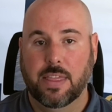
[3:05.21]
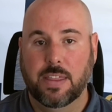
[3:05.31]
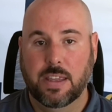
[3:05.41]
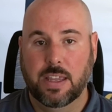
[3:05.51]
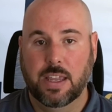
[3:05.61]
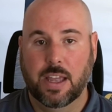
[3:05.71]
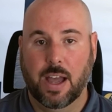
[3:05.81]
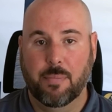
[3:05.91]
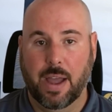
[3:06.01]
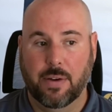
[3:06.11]
the
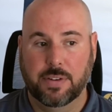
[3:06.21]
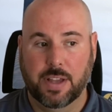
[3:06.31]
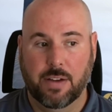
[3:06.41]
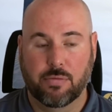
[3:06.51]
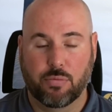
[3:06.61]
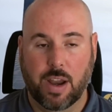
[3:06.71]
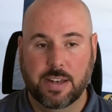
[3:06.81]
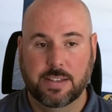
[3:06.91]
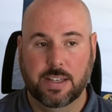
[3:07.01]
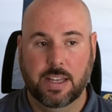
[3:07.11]
amount of
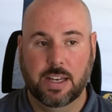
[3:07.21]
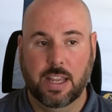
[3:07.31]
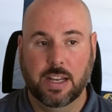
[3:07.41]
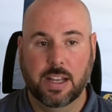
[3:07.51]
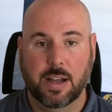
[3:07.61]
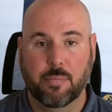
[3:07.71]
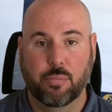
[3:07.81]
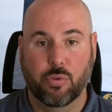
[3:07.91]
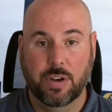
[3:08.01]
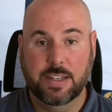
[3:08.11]
rent in income
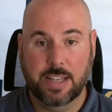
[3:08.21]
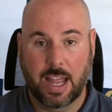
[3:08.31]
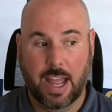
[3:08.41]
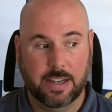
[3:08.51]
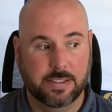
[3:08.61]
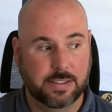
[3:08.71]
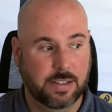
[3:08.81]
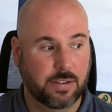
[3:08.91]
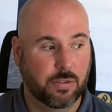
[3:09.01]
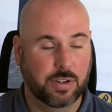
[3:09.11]
pre-tax
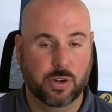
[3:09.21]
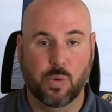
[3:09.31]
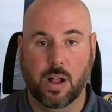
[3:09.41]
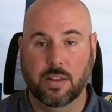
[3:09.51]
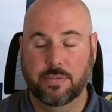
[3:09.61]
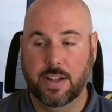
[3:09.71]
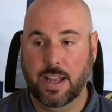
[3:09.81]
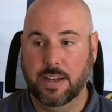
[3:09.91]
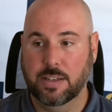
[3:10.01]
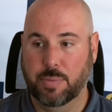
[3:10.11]
in order to qualify,
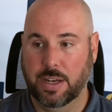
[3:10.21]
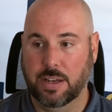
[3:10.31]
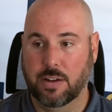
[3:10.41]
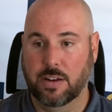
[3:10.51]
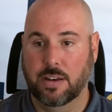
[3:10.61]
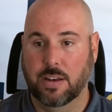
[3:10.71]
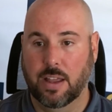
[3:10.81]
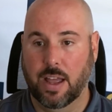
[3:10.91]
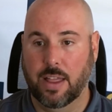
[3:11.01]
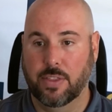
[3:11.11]
depending on
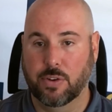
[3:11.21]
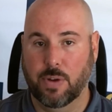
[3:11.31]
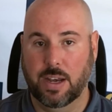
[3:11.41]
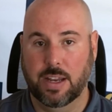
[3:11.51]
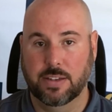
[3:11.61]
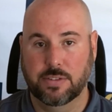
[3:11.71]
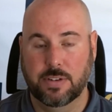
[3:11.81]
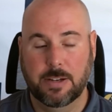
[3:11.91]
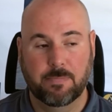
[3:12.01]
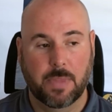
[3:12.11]
the credit
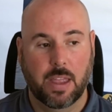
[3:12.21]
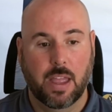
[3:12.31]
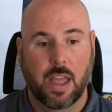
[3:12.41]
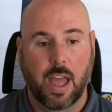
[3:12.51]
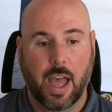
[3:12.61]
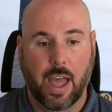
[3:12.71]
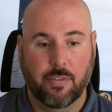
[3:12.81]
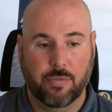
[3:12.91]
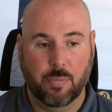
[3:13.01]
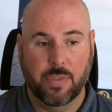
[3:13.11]
history.
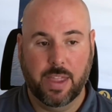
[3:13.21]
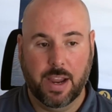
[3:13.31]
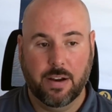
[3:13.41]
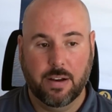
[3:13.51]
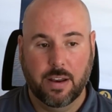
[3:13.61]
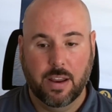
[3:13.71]
From there,